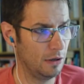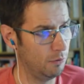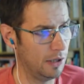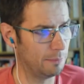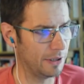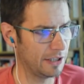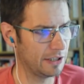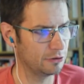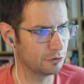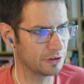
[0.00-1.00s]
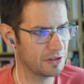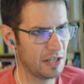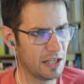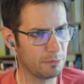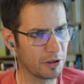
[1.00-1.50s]
Well, but I can do the
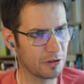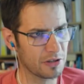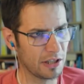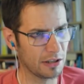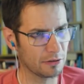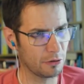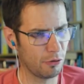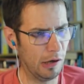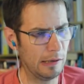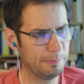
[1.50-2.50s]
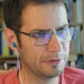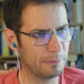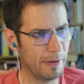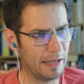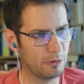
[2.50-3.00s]
same because I can crop the
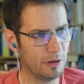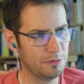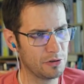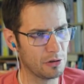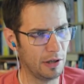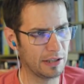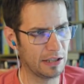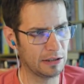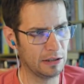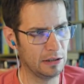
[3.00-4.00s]
background, so I can